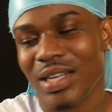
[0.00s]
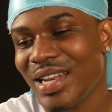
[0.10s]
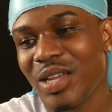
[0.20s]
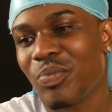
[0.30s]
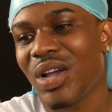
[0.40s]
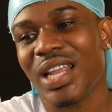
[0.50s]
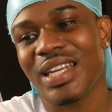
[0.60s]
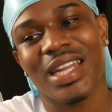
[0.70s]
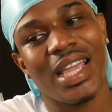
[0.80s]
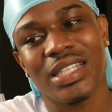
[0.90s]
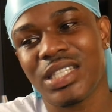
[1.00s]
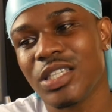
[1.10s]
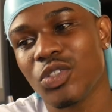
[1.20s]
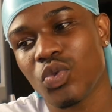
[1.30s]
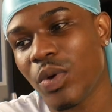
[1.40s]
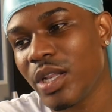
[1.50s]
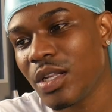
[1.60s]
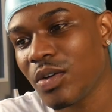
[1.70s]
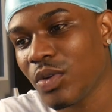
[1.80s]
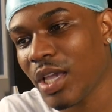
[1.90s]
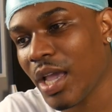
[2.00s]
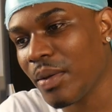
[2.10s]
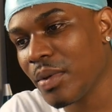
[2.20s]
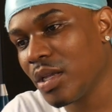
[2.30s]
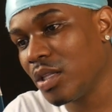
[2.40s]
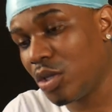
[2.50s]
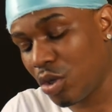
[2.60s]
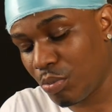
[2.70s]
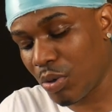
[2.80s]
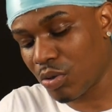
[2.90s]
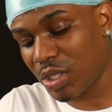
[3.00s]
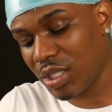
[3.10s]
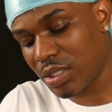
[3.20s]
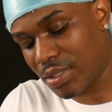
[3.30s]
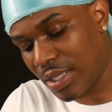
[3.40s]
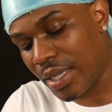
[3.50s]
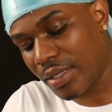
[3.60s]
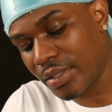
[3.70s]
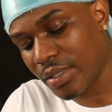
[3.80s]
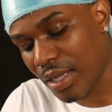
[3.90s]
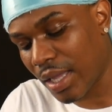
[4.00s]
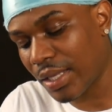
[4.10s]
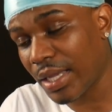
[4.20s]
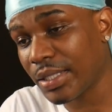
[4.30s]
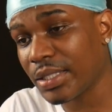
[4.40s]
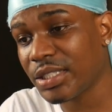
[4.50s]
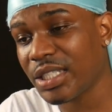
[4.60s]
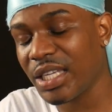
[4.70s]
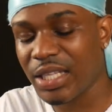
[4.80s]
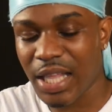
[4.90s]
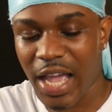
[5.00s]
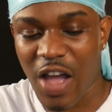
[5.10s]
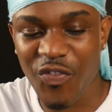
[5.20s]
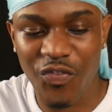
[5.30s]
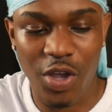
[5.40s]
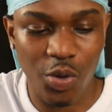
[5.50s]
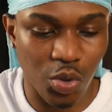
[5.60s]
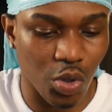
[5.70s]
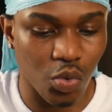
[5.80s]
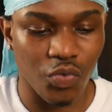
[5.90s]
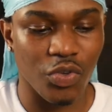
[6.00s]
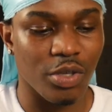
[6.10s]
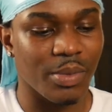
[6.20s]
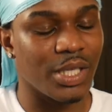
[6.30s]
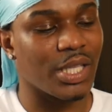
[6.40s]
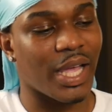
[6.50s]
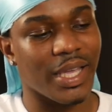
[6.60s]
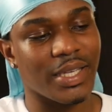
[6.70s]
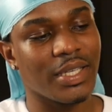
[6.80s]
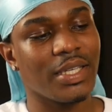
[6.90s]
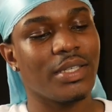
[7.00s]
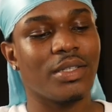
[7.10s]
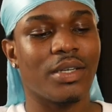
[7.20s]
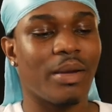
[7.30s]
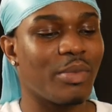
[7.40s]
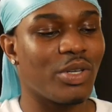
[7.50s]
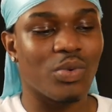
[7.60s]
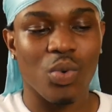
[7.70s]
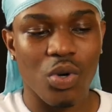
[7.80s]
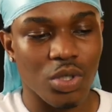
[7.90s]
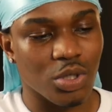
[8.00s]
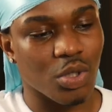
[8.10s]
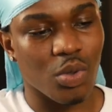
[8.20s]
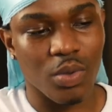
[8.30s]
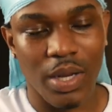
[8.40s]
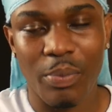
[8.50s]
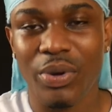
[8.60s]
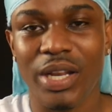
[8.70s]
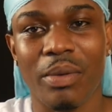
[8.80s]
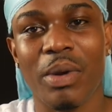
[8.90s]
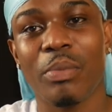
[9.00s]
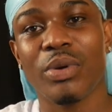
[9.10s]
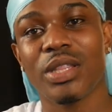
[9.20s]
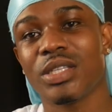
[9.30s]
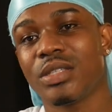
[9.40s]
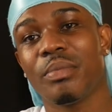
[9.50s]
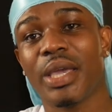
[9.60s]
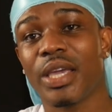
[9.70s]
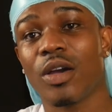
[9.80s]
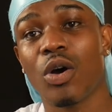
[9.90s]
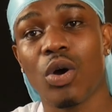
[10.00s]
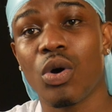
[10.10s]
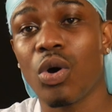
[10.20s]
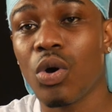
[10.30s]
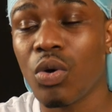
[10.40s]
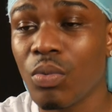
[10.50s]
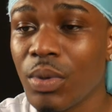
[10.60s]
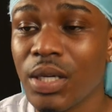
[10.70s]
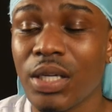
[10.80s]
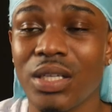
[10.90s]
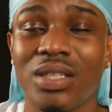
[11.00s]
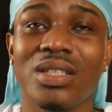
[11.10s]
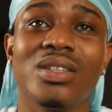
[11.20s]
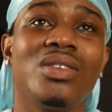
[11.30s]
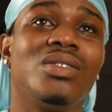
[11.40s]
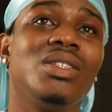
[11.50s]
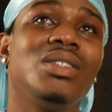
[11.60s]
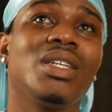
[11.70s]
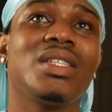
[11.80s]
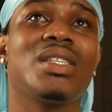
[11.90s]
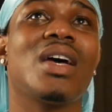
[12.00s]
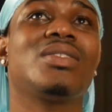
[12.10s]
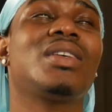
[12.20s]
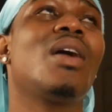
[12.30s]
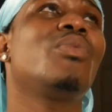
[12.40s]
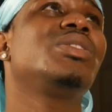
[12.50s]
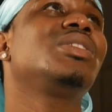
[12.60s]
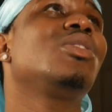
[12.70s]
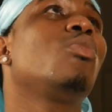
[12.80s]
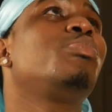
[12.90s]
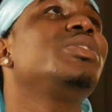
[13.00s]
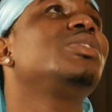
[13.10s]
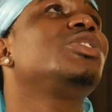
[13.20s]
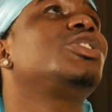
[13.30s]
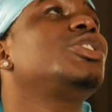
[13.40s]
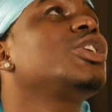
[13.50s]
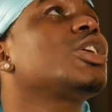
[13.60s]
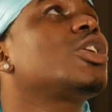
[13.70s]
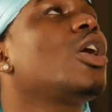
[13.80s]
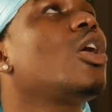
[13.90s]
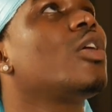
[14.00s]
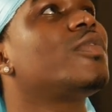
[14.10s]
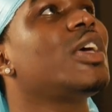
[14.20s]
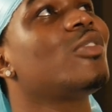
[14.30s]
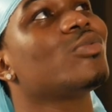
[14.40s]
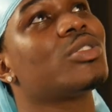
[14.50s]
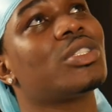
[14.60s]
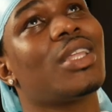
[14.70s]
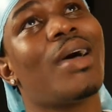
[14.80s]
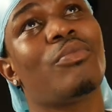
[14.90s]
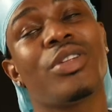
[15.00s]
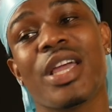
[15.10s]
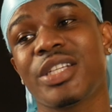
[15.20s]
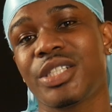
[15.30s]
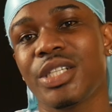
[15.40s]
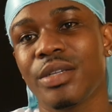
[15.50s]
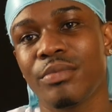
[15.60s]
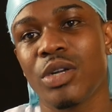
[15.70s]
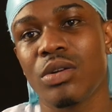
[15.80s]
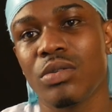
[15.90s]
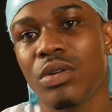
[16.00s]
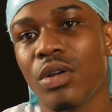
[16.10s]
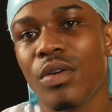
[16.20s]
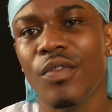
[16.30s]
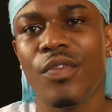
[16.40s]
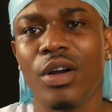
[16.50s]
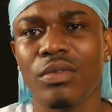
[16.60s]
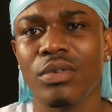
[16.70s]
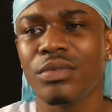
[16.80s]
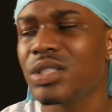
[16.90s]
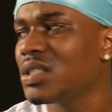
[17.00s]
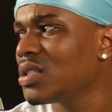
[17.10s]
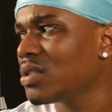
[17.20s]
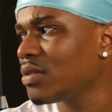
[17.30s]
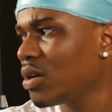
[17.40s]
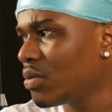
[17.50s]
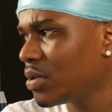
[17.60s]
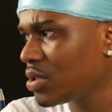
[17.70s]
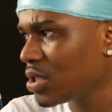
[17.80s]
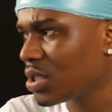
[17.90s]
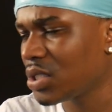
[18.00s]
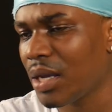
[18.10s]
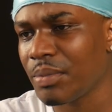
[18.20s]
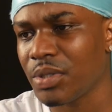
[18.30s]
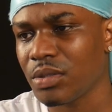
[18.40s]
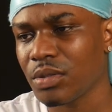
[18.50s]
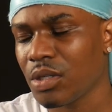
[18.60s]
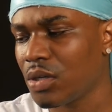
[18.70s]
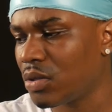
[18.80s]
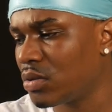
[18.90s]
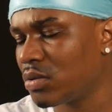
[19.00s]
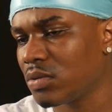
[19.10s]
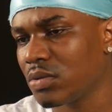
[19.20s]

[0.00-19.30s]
That nigga probably like 19, 20, no cap. Lil Bro did his thing. I like this shit. Like, I felt it, you feel me? Like, I'm in the war zone. I pray that my brothers will make it all home. Yo, these niggas outside with this little piece of shit carved. They don't stop with that shit, bro. Fuck wrong with these niggas. Yo, bro, these niggas got me, yo.